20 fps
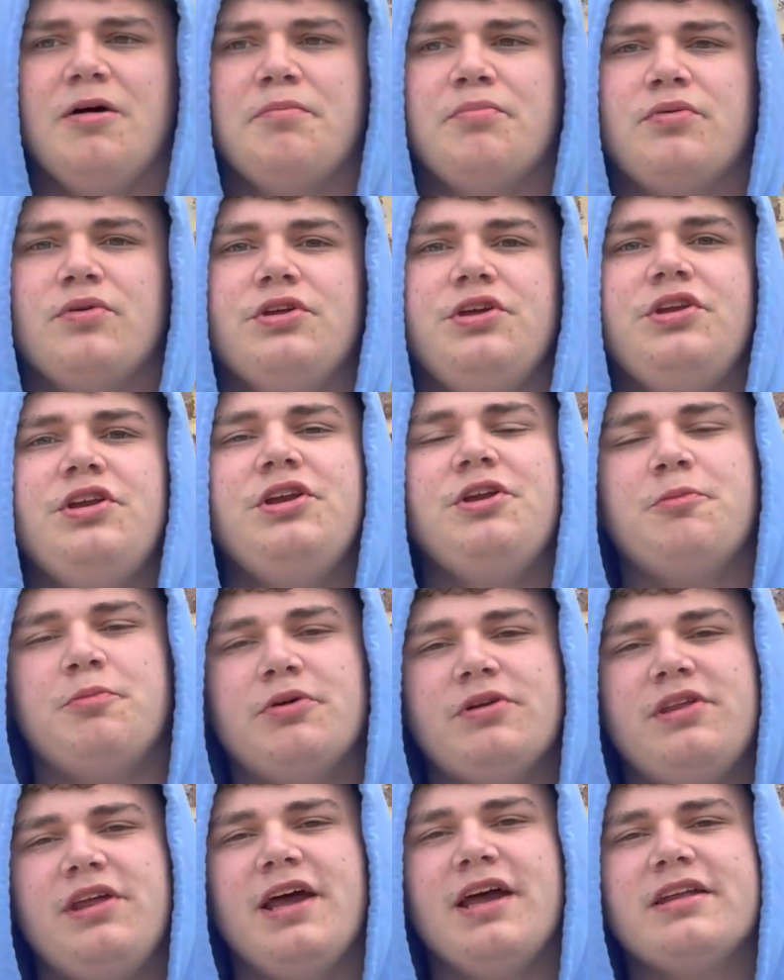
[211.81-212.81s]
You need to
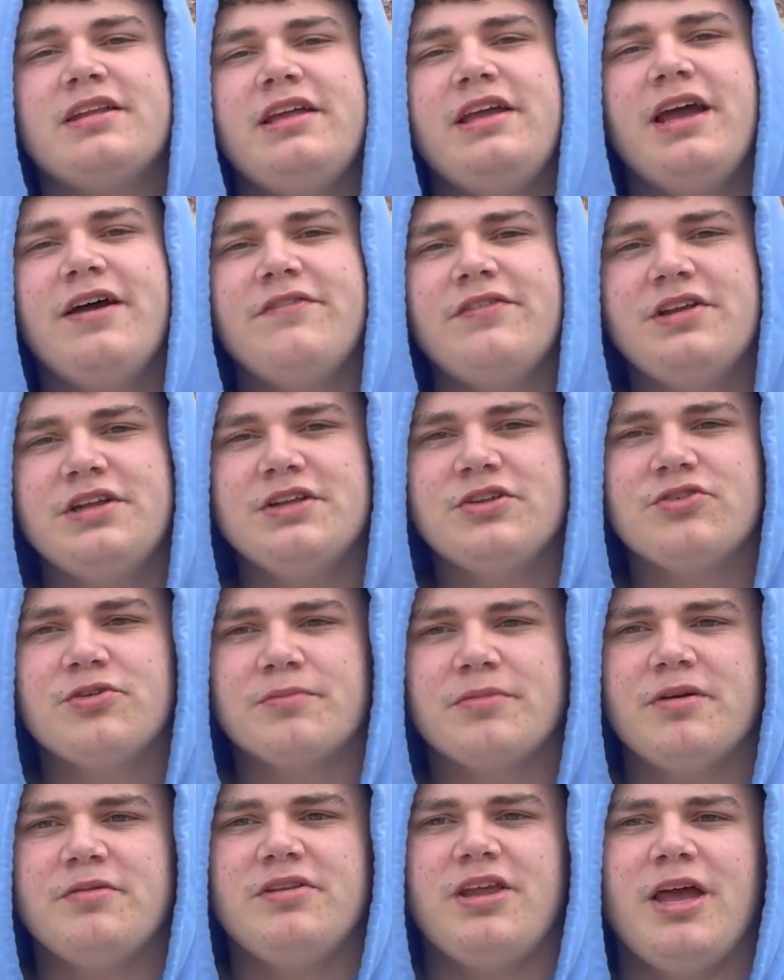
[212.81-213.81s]
protect the evidence from
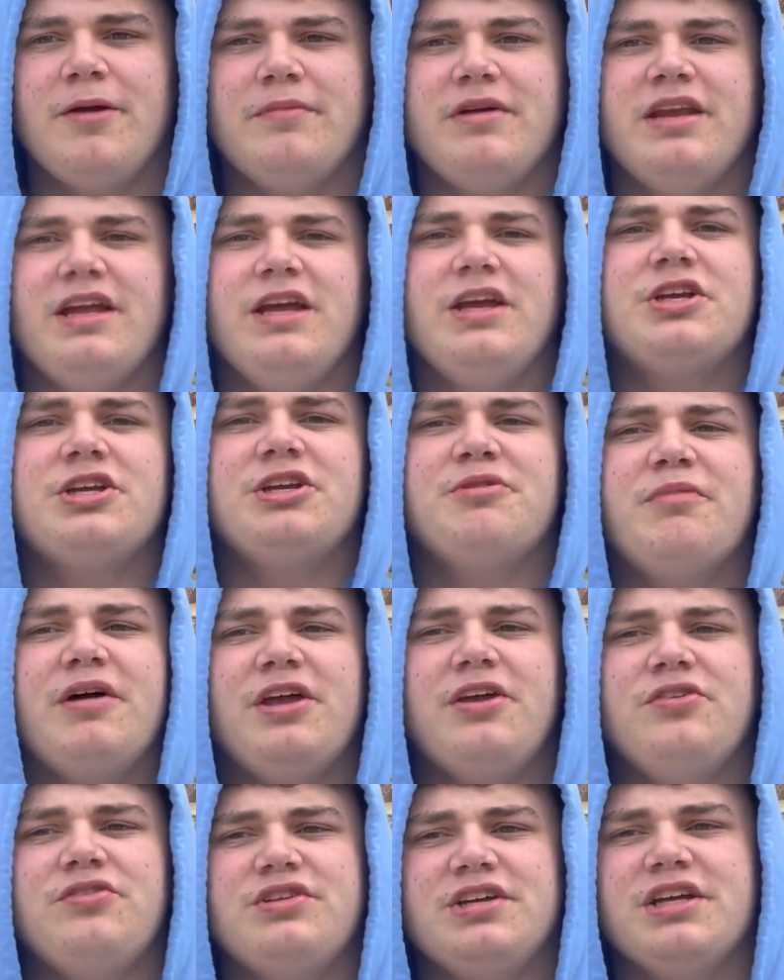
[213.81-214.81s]
contamination by
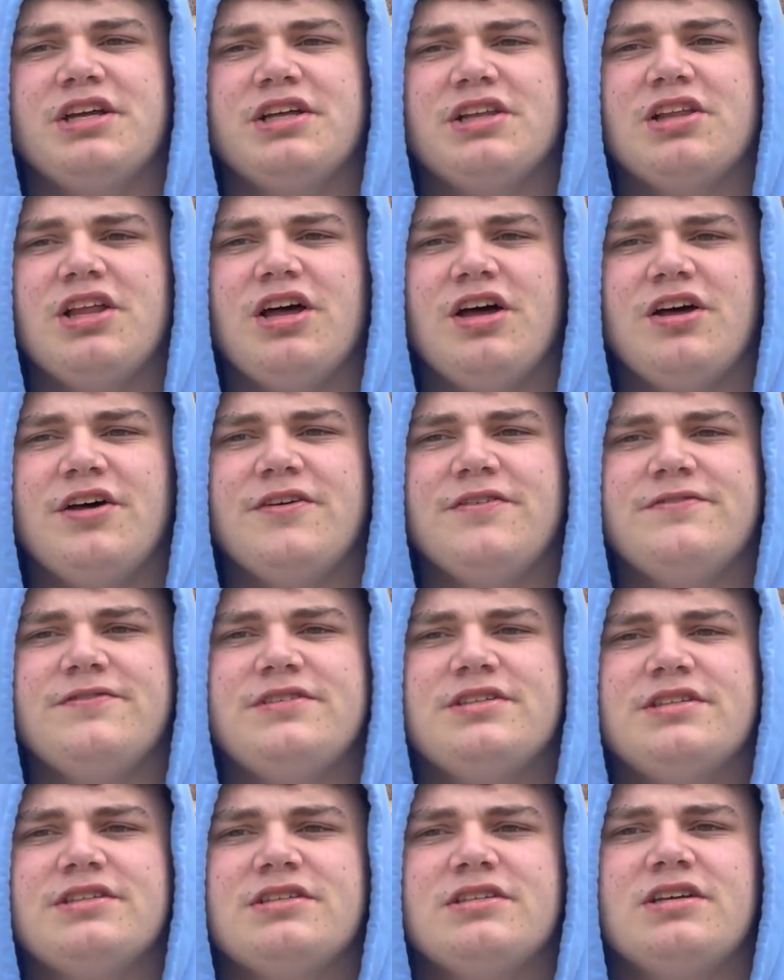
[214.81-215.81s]
using
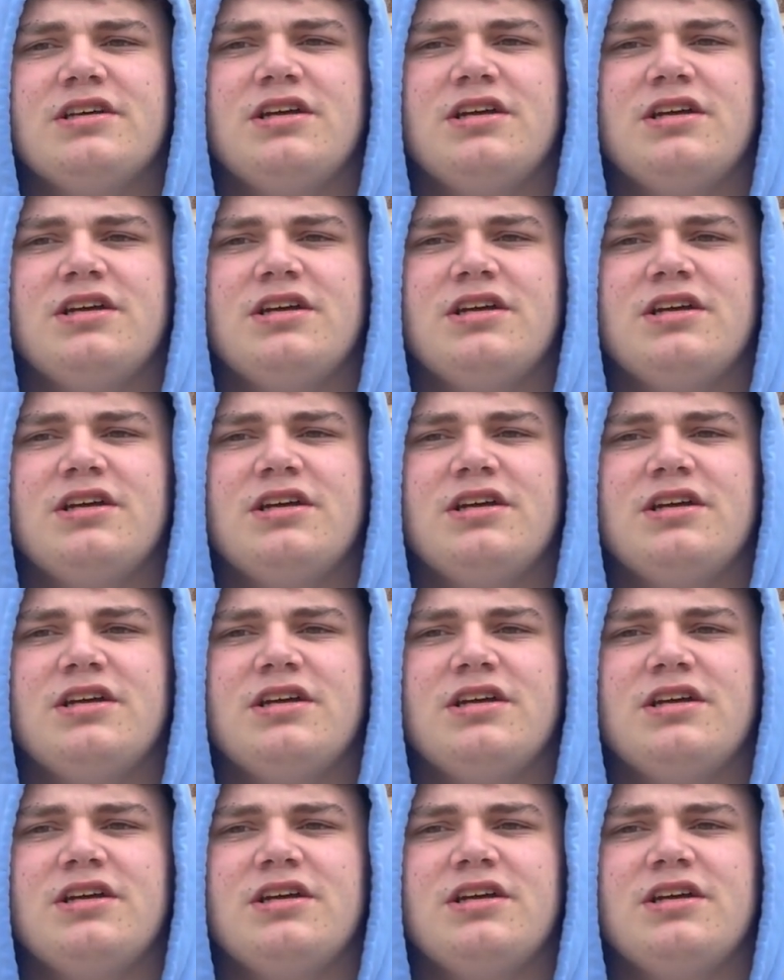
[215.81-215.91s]
gloves,